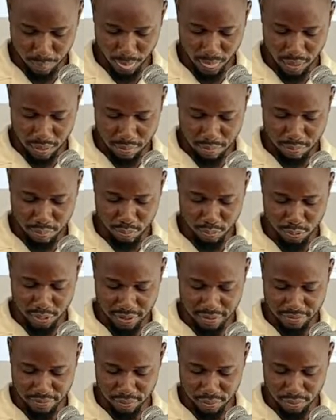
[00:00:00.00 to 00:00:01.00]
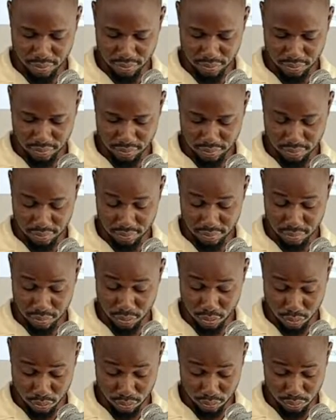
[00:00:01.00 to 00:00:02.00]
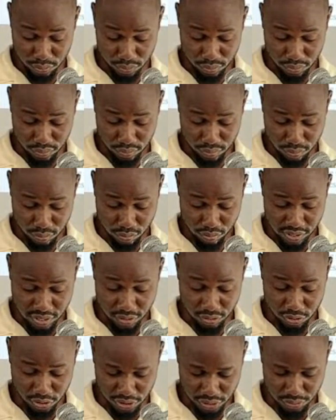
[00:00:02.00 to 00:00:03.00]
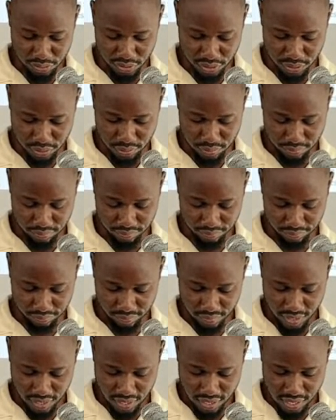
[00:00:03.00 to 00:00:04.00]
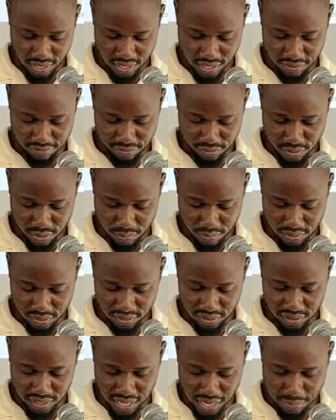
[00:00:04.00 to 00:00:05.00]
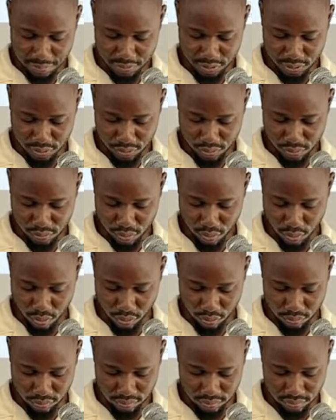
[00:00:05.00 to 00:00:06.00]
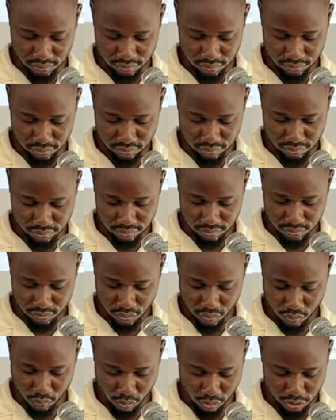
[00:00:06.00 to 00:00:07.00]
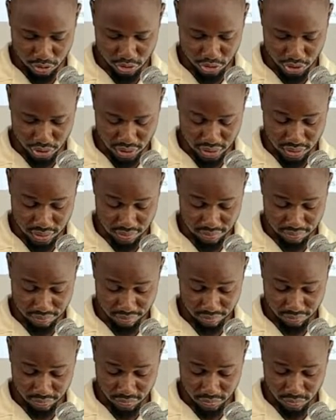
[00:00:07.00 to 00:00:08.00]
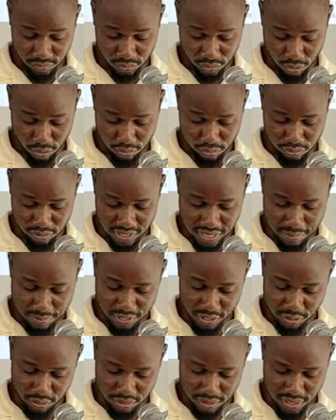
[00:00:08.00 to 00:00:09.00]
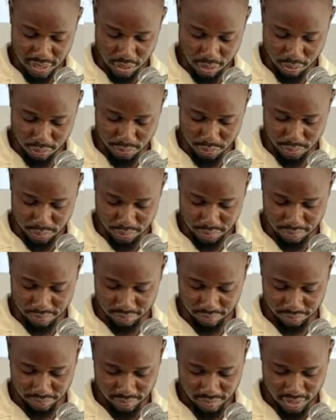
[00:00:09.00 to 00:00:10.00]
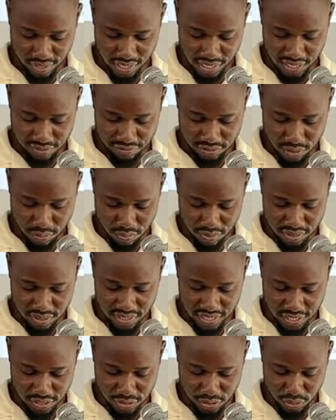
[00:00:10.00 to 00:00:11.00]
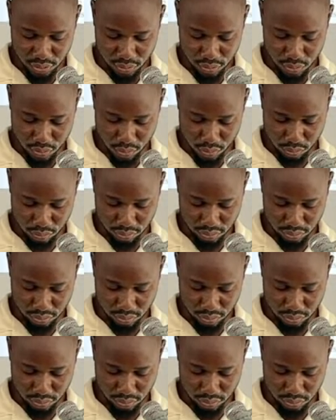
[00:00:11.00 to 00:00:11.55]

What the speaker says: pray for those who ill-treat you. If someone slaps you on one cheek, turn to them the other also. If someone takes your coat,